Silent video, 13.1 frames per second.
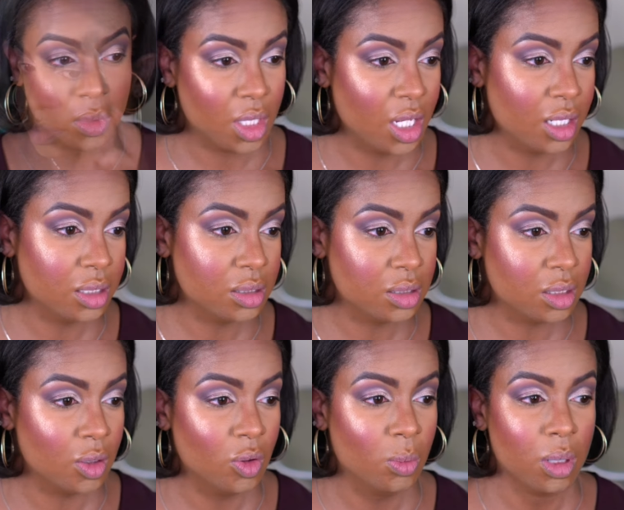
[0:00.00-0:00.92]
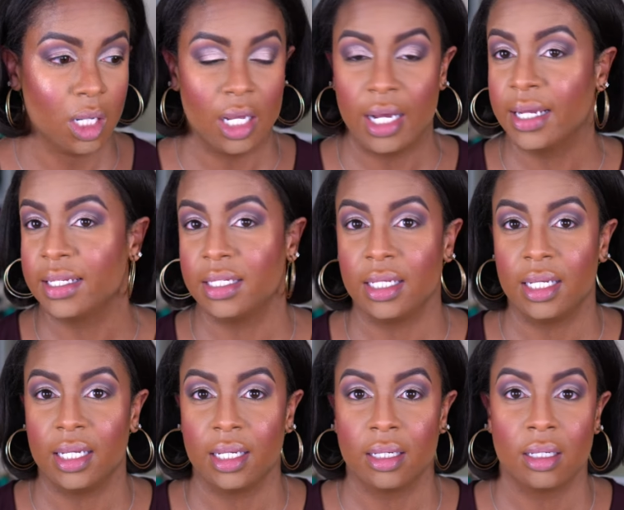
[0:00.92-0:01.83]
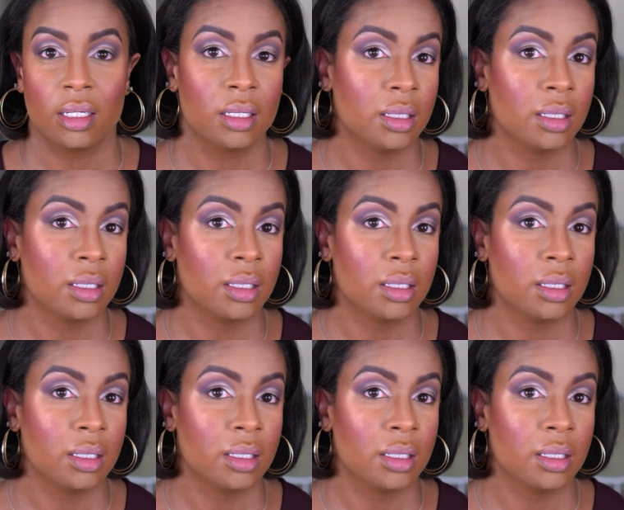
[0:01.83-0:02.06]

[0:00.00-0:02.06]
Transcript: That is so blinding.